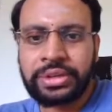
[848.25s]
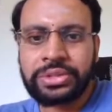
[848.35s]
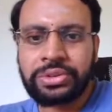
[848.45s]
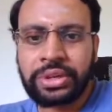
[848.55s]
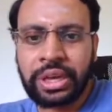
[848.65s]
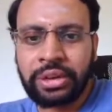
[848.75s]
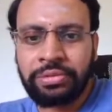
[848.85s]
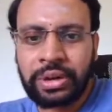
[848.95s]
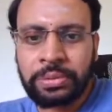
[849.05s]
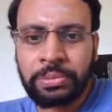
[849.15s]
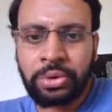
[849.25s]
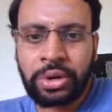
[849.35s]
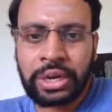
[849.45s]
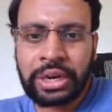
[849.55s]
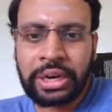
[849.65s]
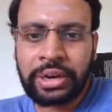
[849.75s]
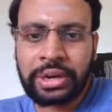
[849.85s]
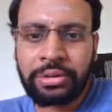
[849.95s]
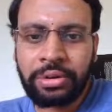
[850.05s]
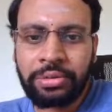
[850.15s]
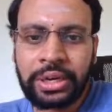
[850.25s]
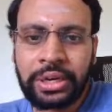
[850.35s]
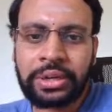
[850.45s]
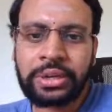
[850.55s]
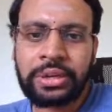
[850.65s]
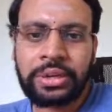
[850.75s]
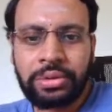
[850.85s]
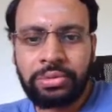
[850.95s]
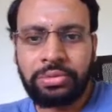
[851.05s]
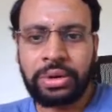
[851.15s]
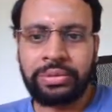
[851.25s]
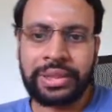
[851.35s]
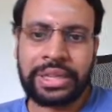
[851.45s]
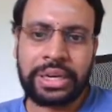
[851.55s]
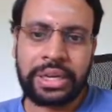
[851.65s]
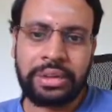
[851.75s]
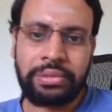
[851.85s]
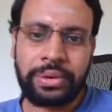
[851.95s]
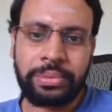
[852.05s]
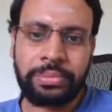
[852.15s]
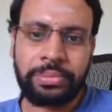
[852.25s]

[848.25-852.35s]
So take one more derivative of it. What will that give you?